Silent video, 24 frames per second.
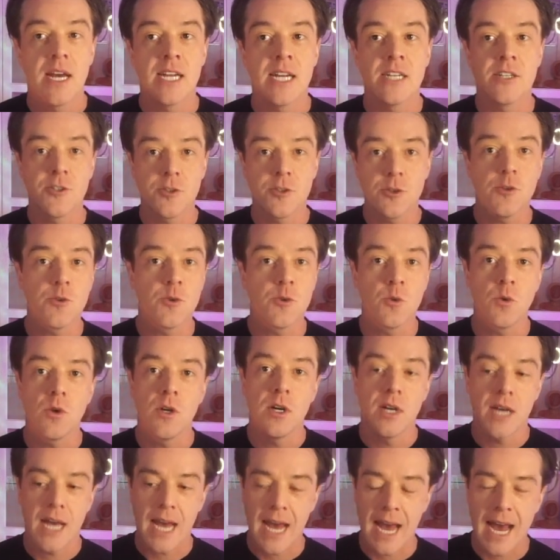And
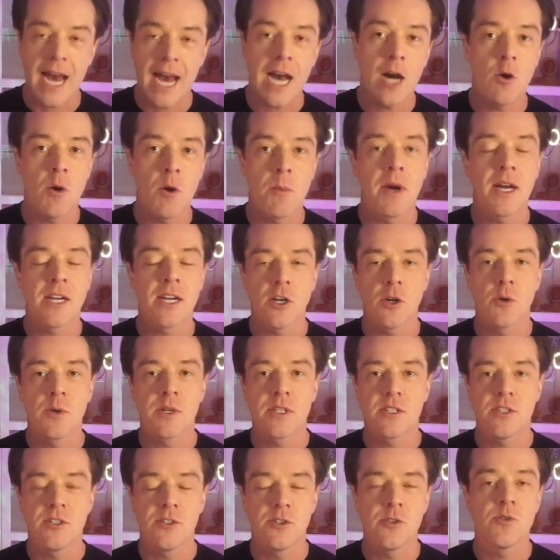two, how am I
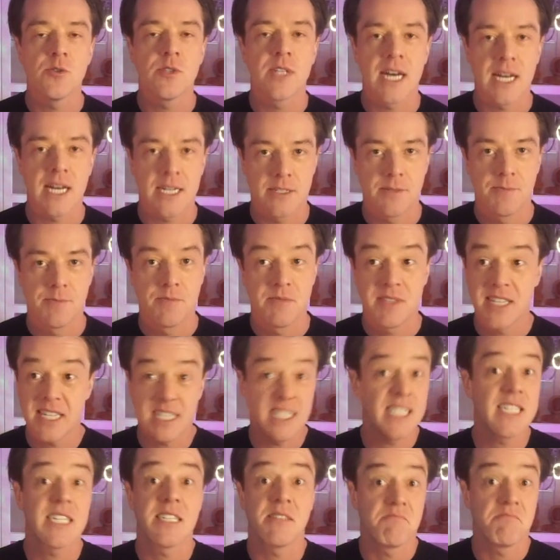going to do that?
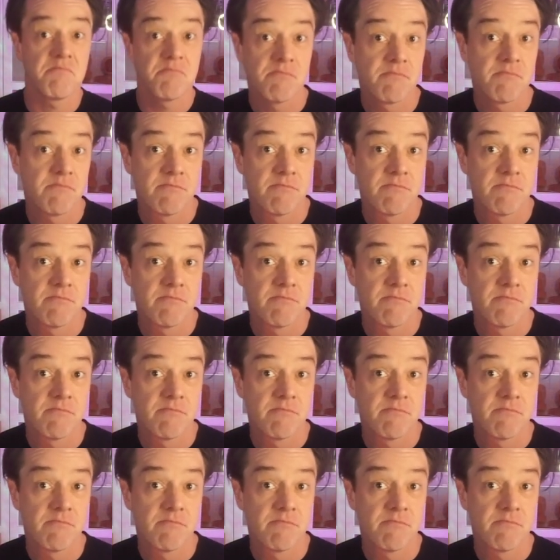That's it.